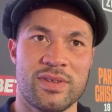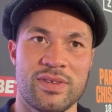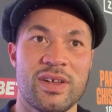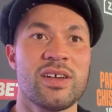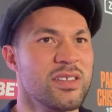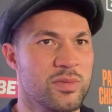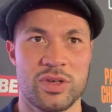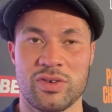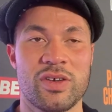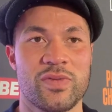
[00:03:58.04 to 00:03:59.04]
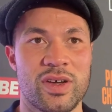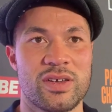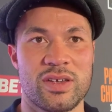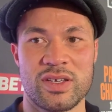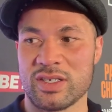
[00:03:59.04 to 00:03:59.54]
Yeah, that'd be a great fight.
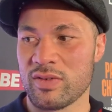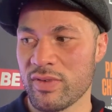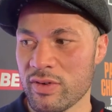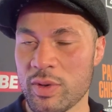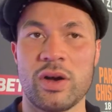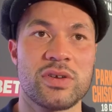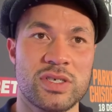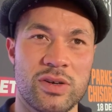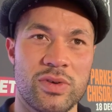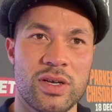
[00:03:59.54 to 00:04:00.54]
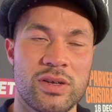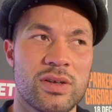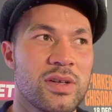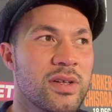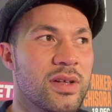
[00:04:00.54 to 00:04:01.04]
He's done very well in his career.
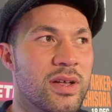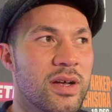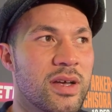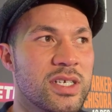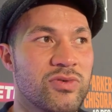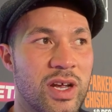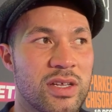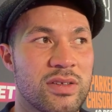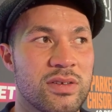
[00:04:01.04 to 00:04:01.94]
He's ranked,